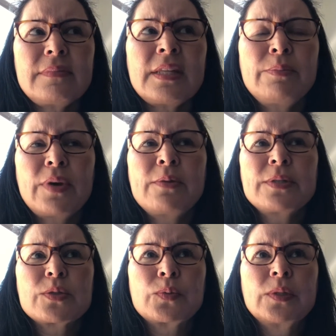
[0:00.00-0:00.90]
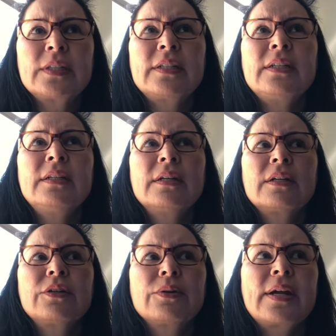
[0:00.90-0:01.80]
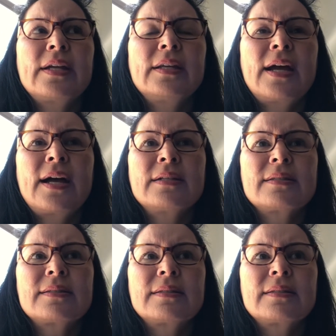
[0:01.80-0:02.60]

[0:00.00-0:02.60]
Brent was really great at